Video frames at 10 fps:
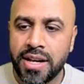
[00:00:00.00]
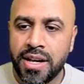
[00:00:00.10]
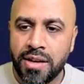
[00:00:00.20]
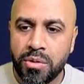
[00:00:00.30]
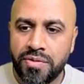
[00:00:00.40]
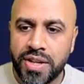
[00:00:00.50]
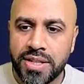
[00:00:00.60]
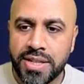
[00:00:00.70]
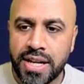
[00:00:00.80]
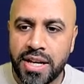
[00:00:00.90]
with
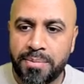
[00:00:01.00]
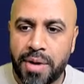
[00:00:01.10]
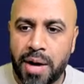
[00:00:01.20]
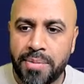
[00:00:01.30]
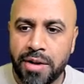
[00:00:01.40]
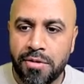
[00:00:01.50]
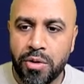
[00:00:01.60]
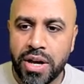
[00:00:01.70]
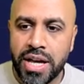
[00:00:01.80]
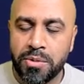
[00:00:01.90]
this up
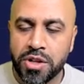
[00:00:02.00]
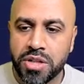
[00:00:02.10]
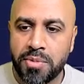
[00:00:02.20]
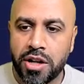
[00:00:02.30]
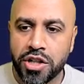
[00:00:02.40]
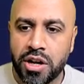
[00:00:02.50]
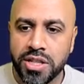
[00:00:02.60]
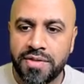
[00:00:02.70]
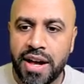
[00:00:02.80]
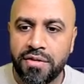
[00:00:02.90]
arrow here, which Smart
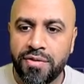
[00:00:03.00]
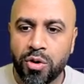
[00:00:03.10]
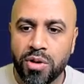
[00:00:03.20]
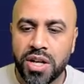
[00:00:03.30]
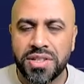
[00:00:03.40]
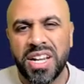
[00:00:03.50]
Charts found for us,